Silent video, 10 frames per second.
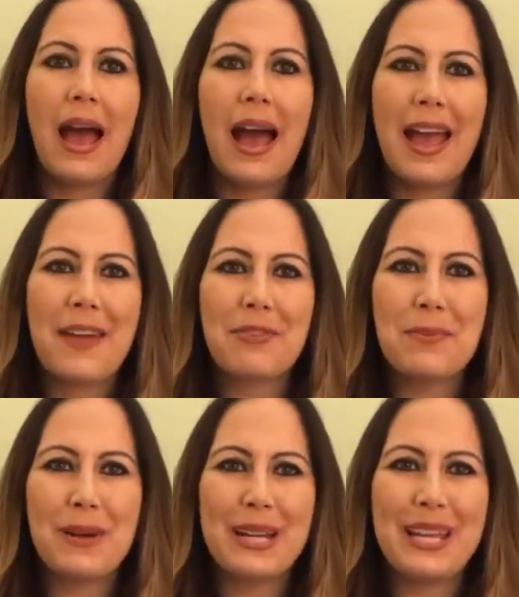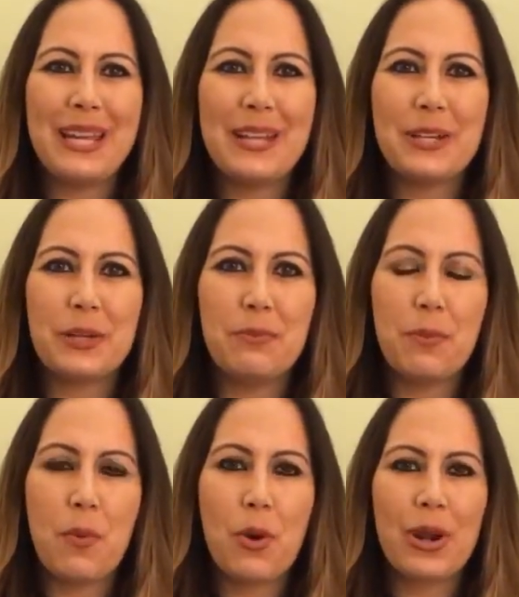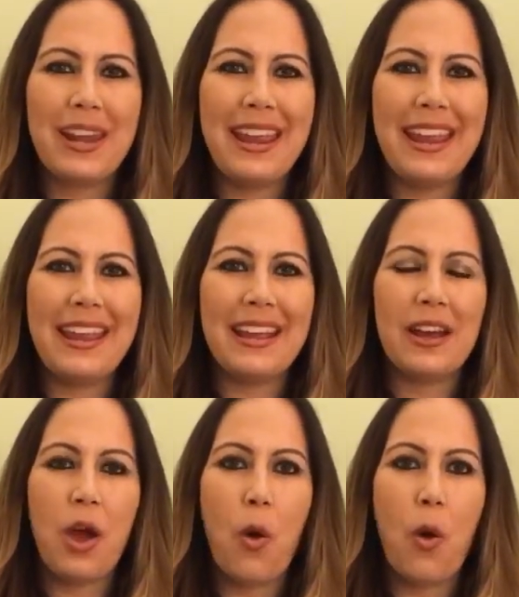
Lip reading: Hi everybody, good morning.